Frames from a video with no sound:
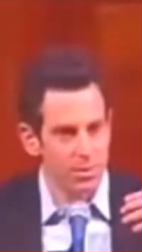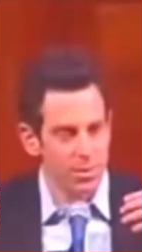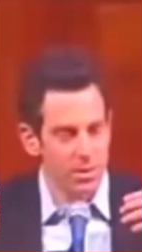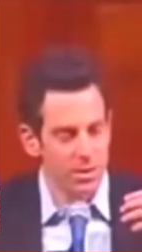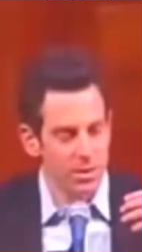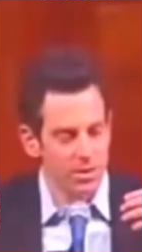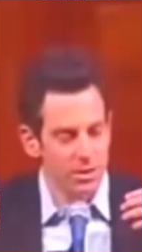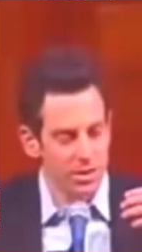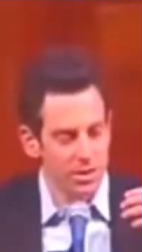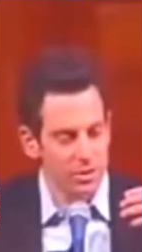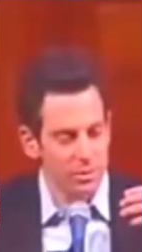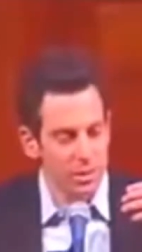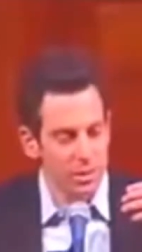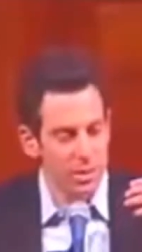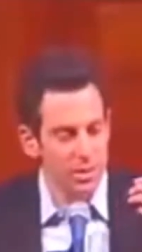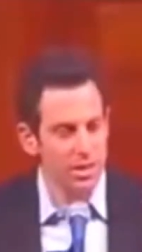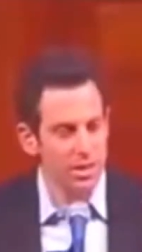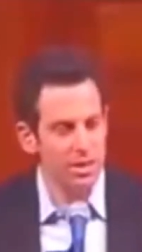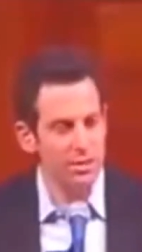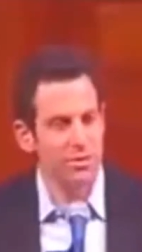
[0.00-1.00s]
these these
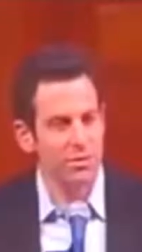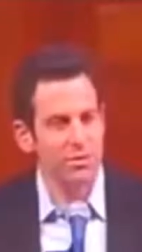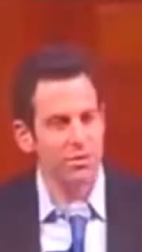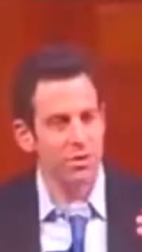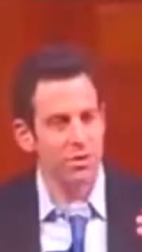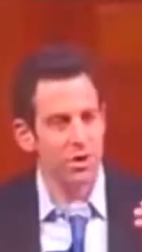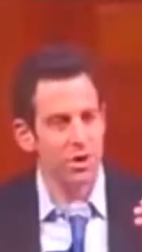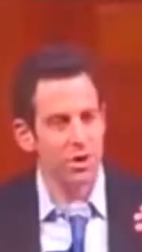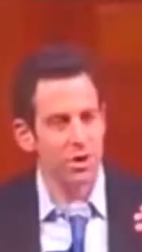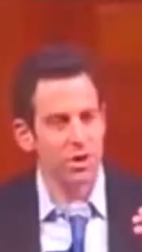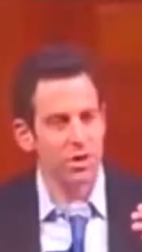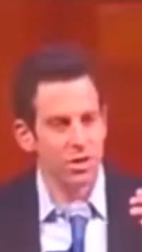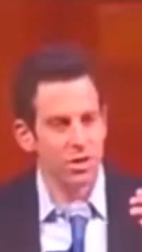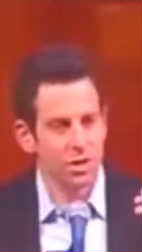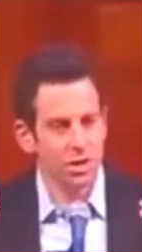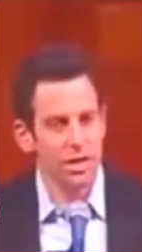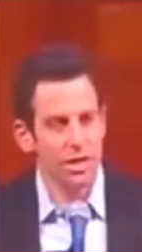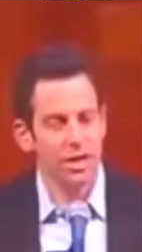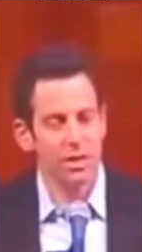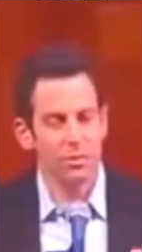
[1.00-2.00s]
beliefs are
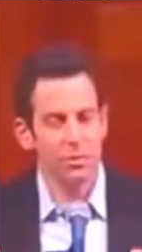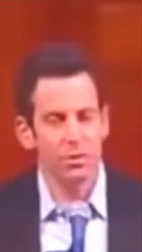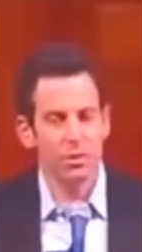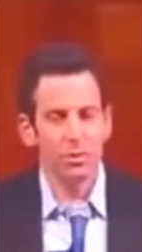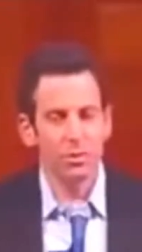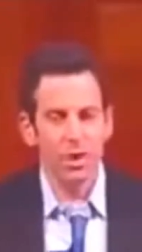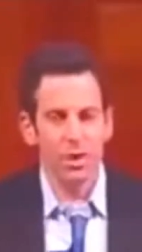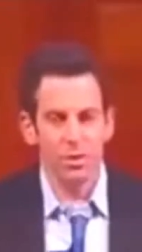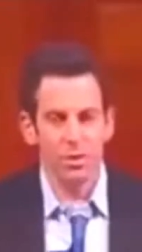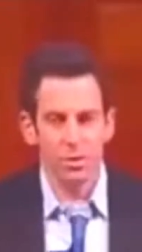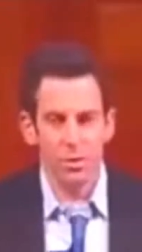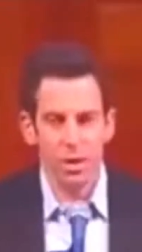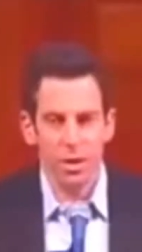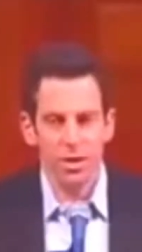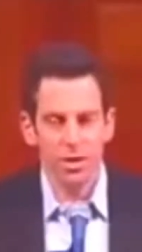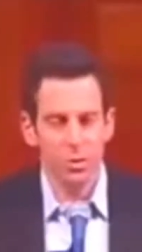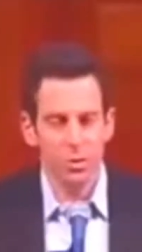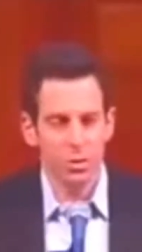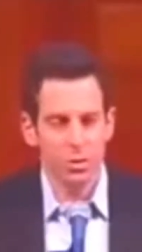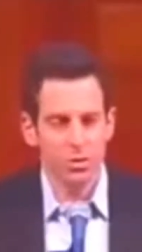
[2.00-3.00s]
claims about the
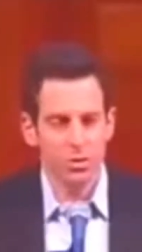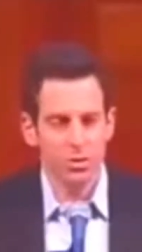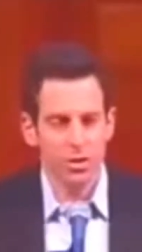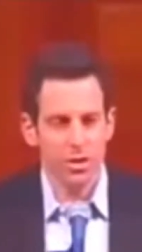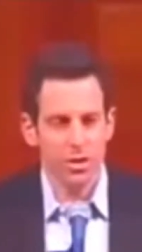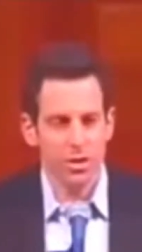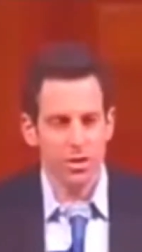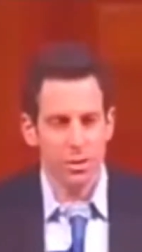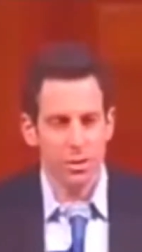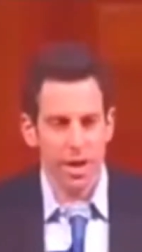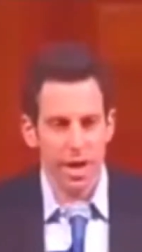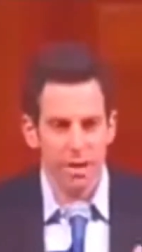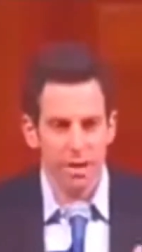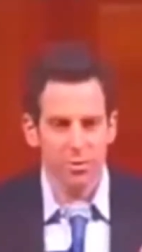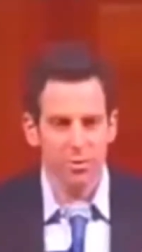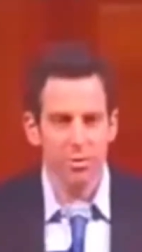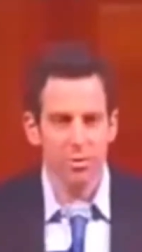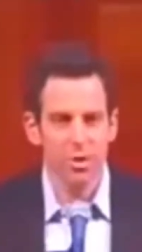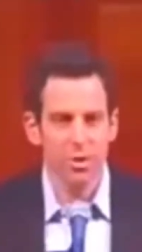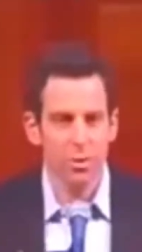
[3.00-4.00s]
way the world is. I mean,
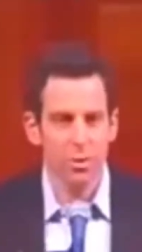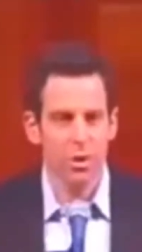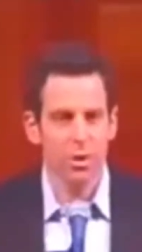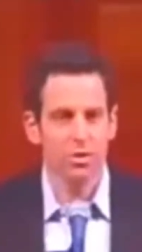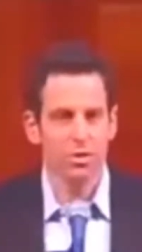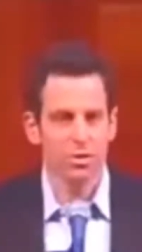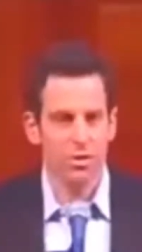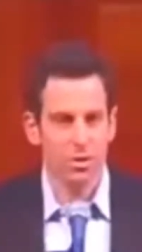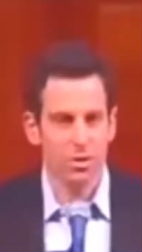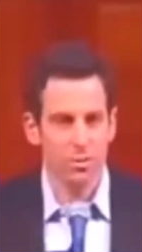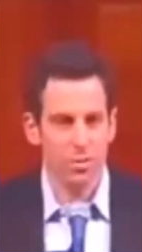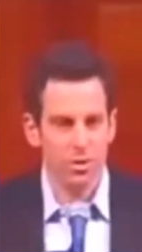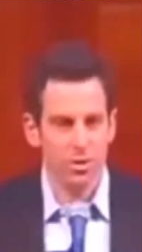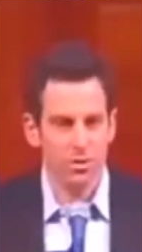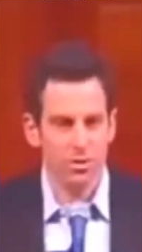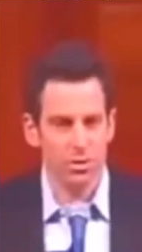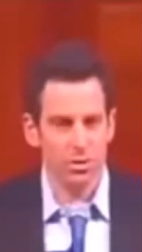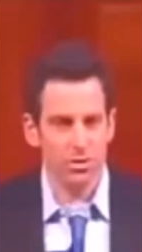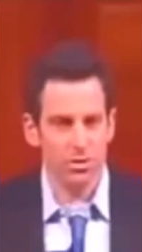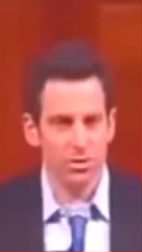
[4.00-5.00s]
everyone is in the
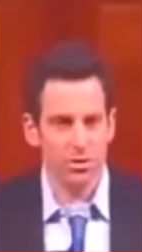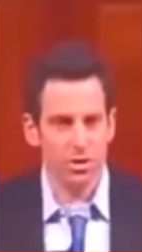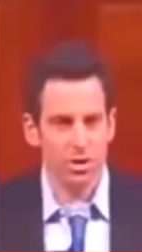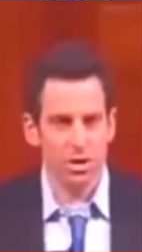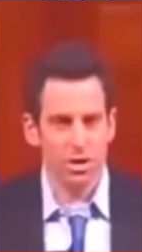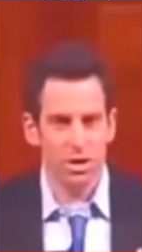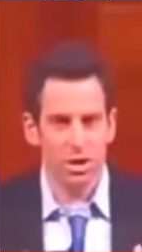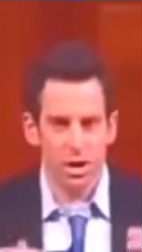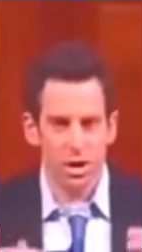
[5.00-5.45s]
business